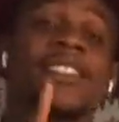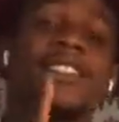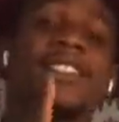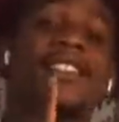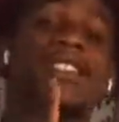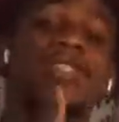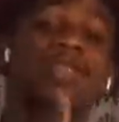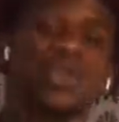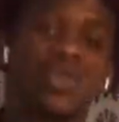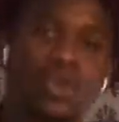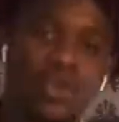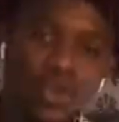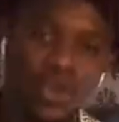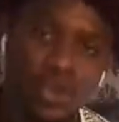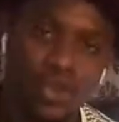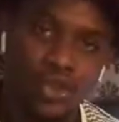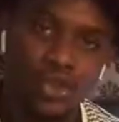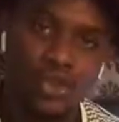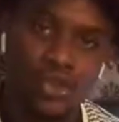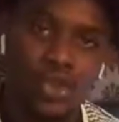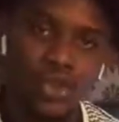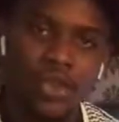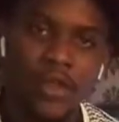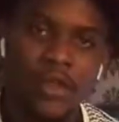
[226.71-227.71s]
it, it's good.
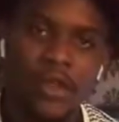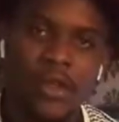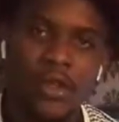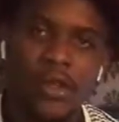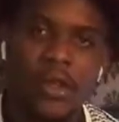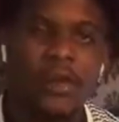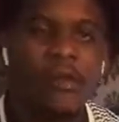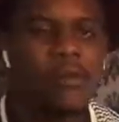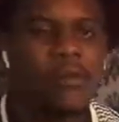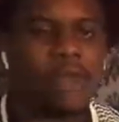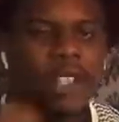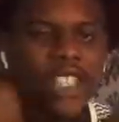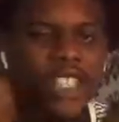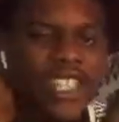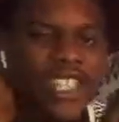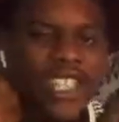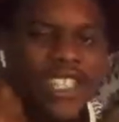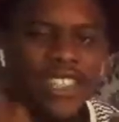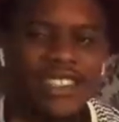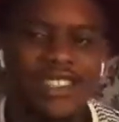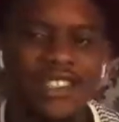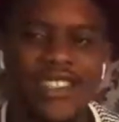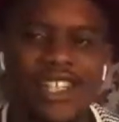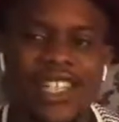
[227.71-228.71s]
But the
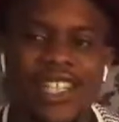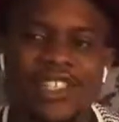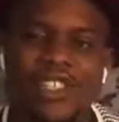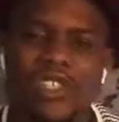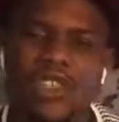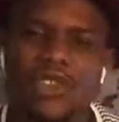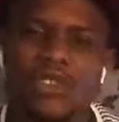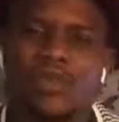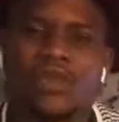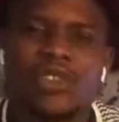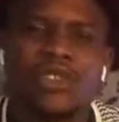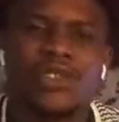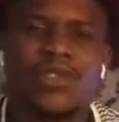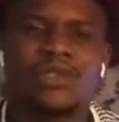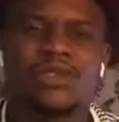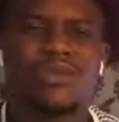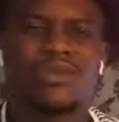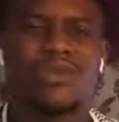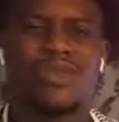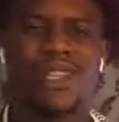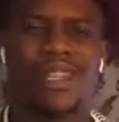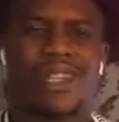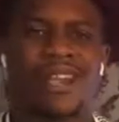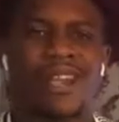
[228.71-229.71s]
listeners just want to
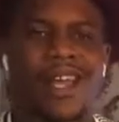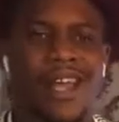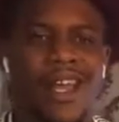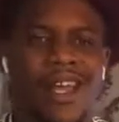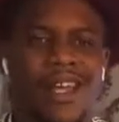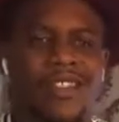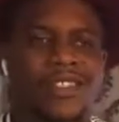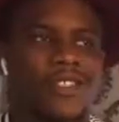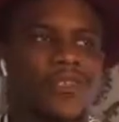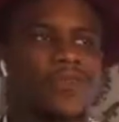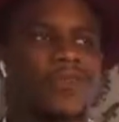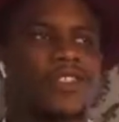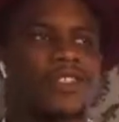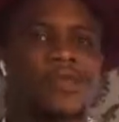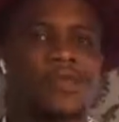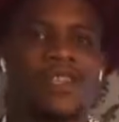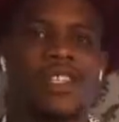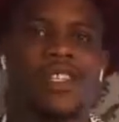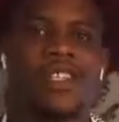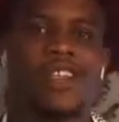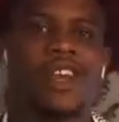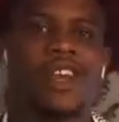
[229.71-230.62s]
relax. They want to be in